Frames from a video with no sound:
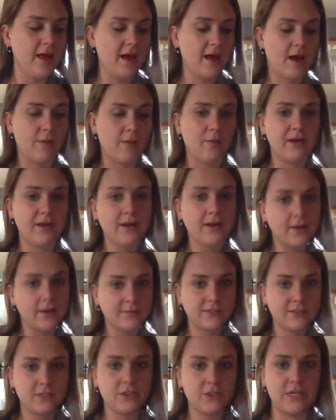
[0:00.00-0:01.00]
When it
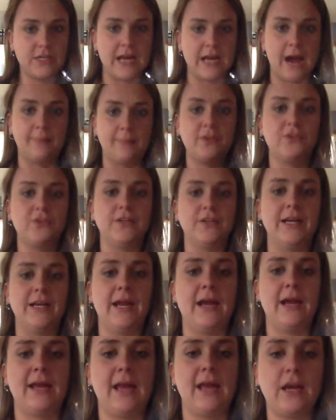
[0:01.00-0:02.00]
comes to geometry,
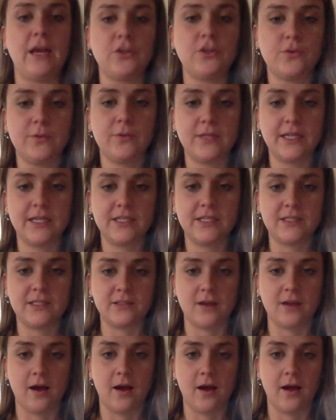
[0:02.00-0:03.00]
I actually
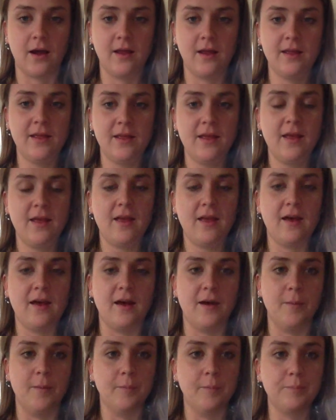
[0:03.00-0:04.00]
saw
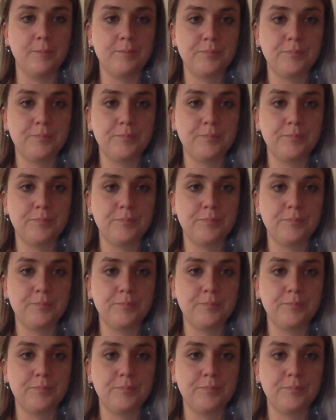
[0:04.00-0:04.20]
an